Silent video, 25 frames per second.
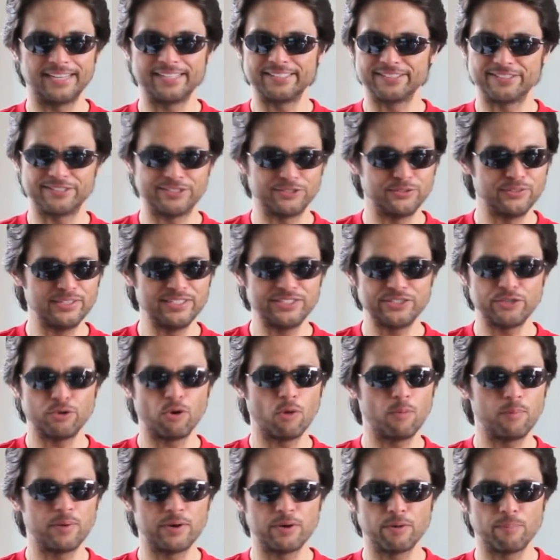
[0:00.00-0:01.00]
like as soon as you
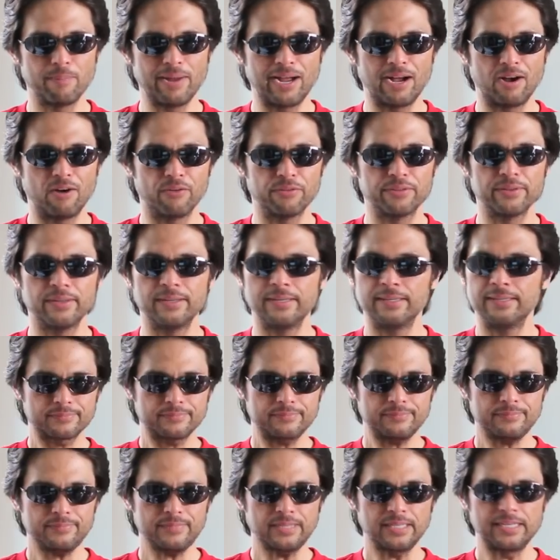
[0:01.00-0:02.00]
open your mouth,
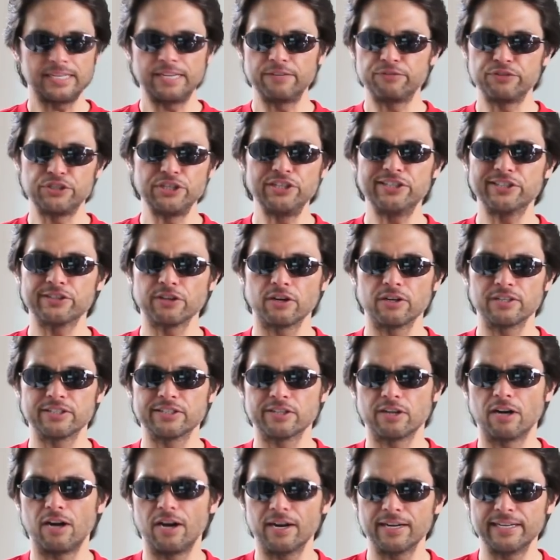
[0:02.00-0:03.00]
if she
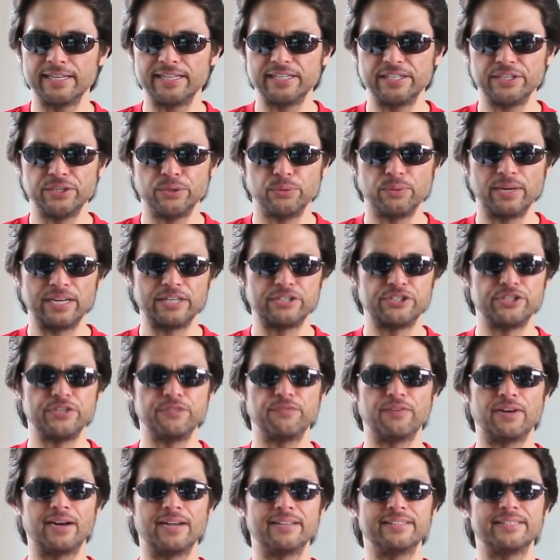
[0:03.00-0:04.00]
starts talking to you and she
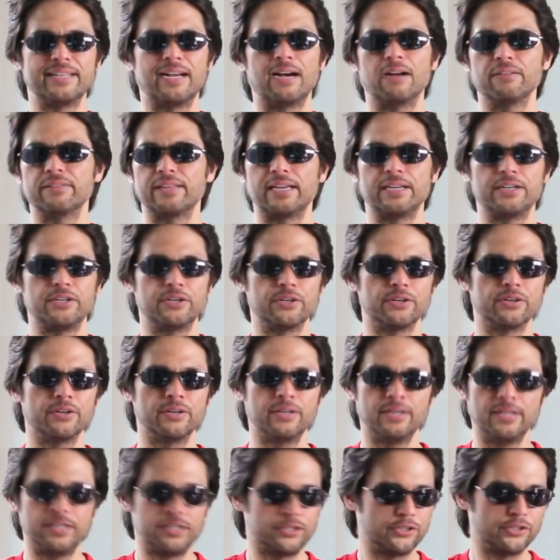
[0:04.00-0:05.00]
finds out that
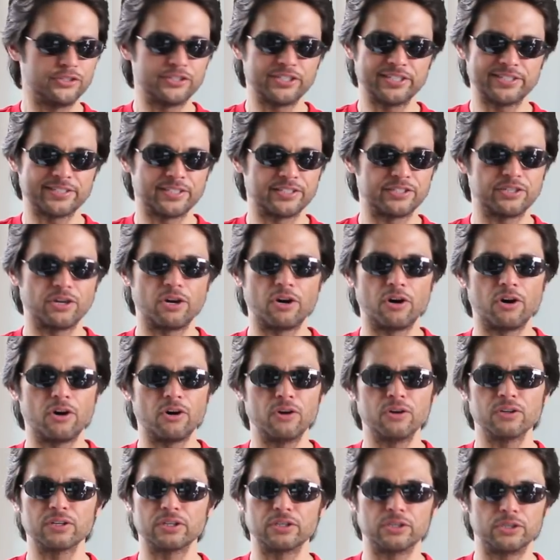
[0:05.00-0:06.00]
you're you're just a
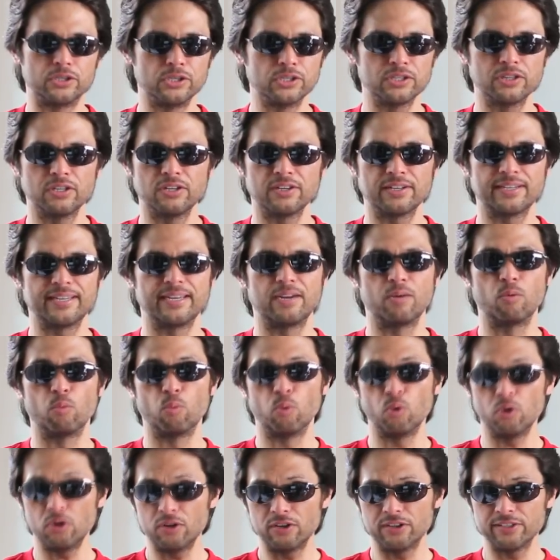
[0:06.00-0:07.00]
tall, good-looking
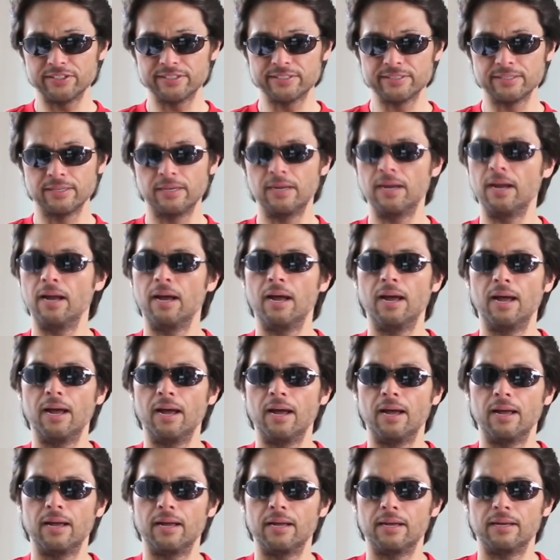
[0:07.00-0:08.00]
wuss,
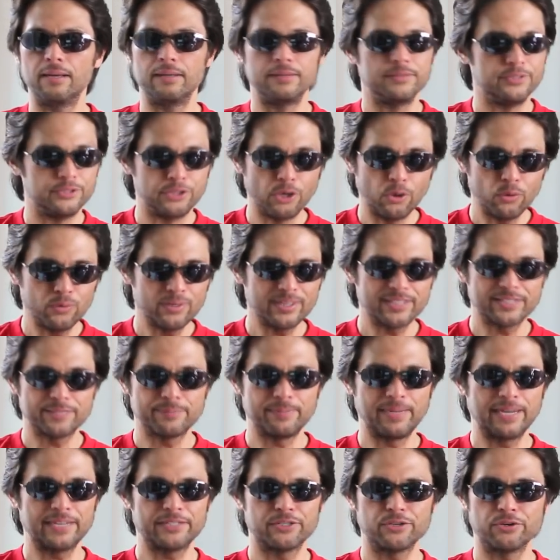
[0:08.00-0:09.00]
don't
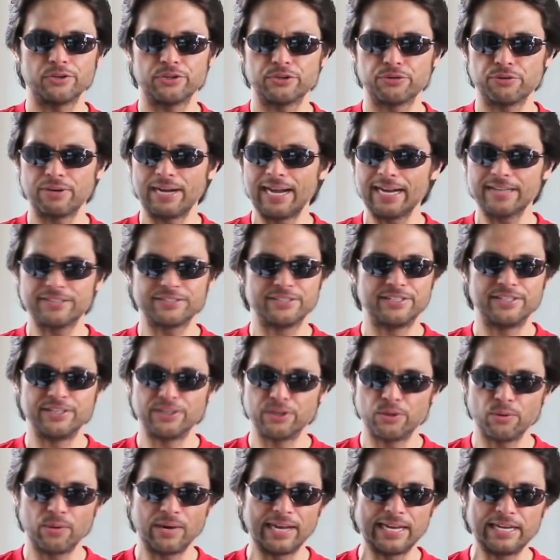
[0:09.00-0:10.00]
expect her attraction
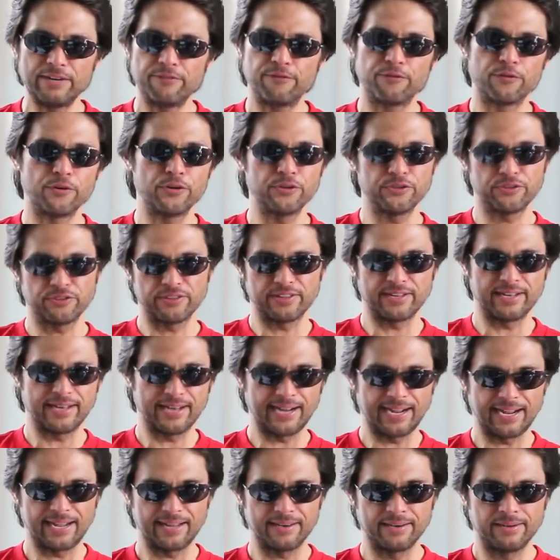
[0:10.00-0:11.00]
to go any further than
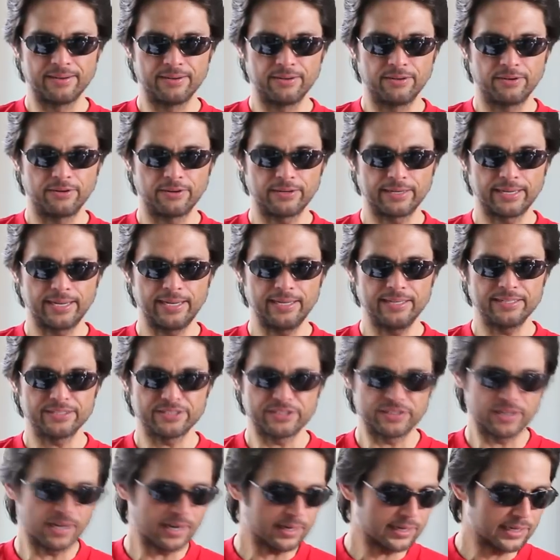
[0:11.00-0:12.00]
that. Okay?
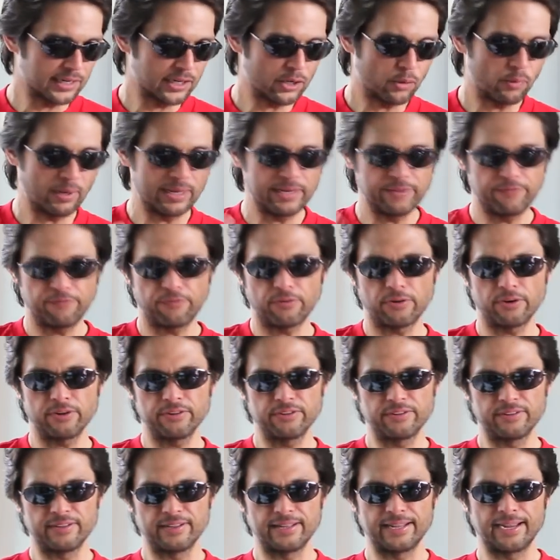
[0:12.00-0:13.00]
It's not going to go any
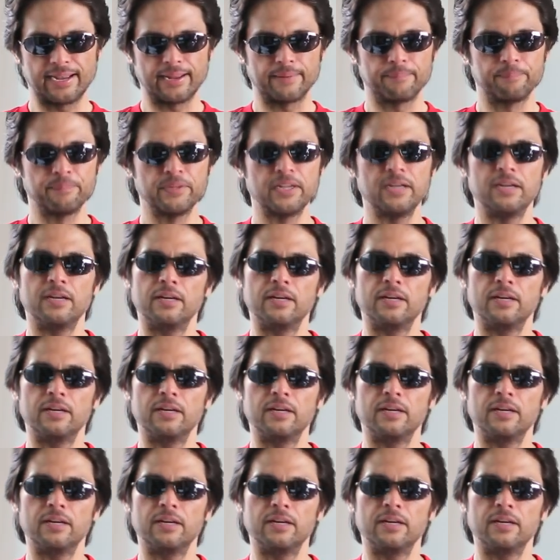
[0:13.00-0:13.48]
farther than that.